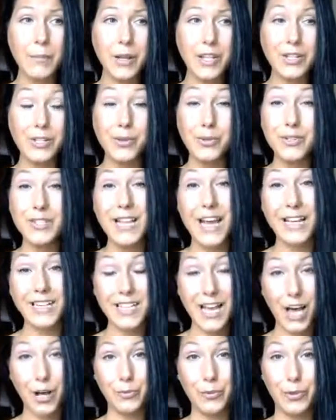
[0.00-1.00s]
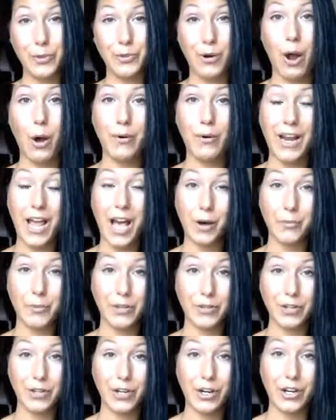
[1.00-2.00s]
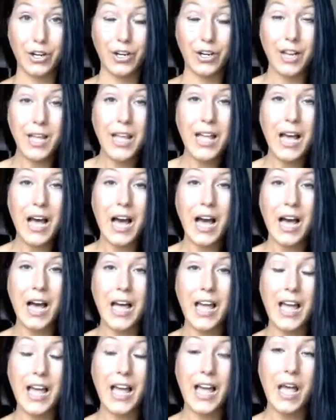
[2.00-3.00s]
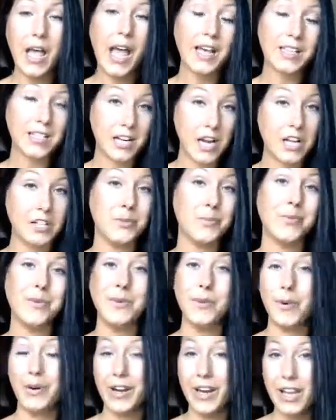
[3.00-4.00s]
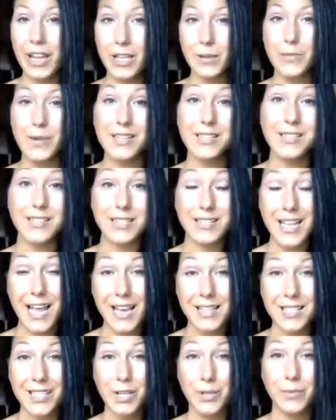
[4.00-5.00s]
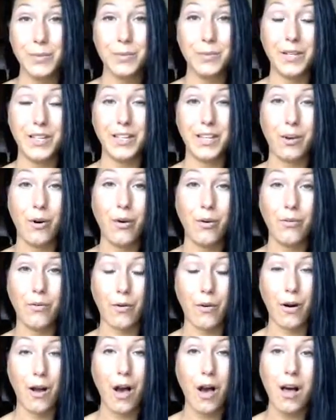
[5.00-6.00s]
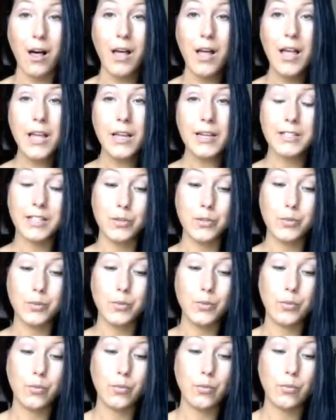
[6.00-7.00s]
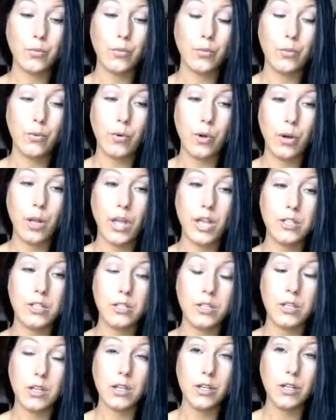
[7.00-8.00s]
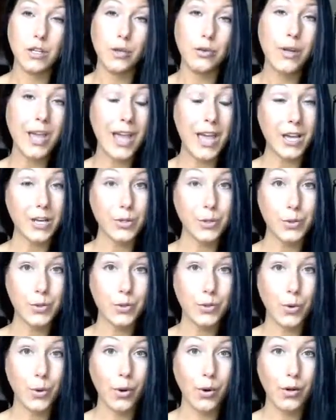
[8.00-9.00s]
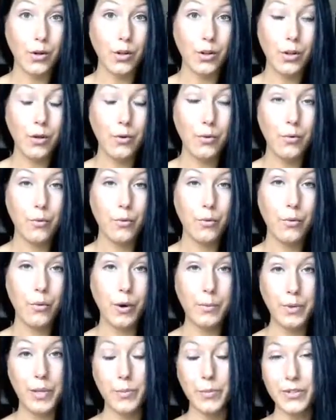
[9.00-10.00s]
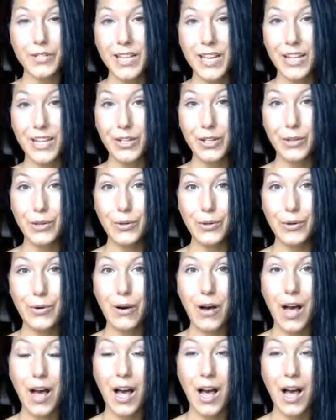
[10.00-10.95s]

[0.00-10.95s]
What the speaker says: use that to help you grow and help you learn as an entrepreneur, in business, as a human being overall, because you can't control what people say to you,